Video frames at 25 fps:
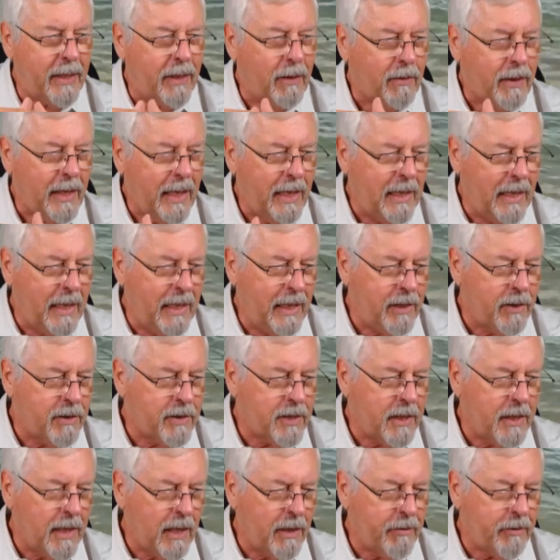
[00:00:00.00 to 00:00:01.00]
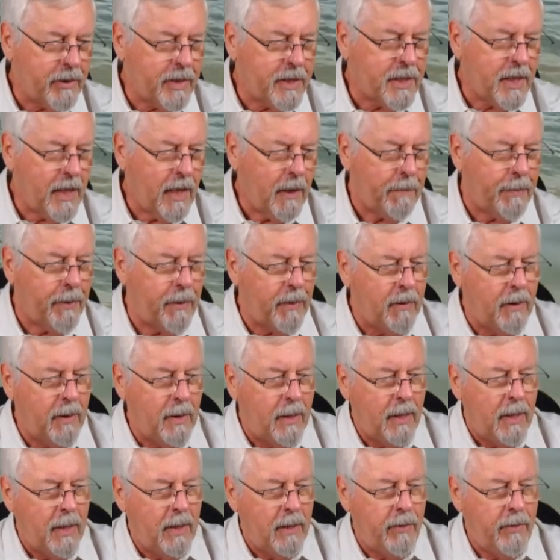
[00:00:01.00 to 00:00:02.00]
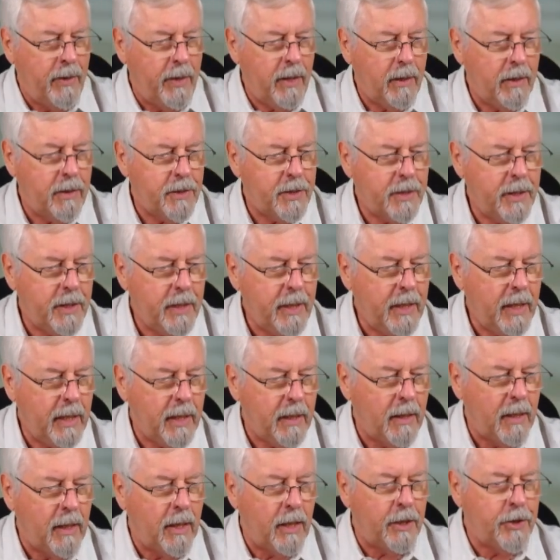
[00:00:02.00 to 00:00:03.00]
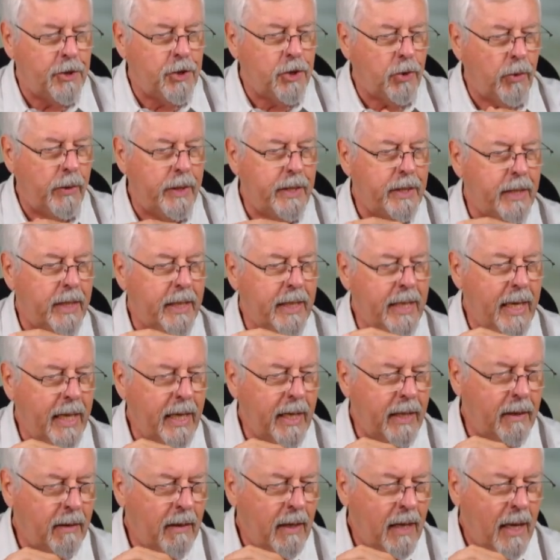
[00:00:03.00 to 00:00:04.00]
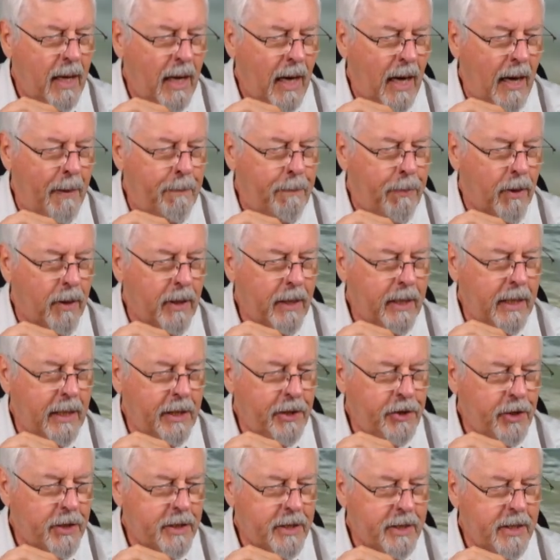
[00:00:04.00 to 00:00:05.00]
Okay, here's another example. There's the joint again. I pull it just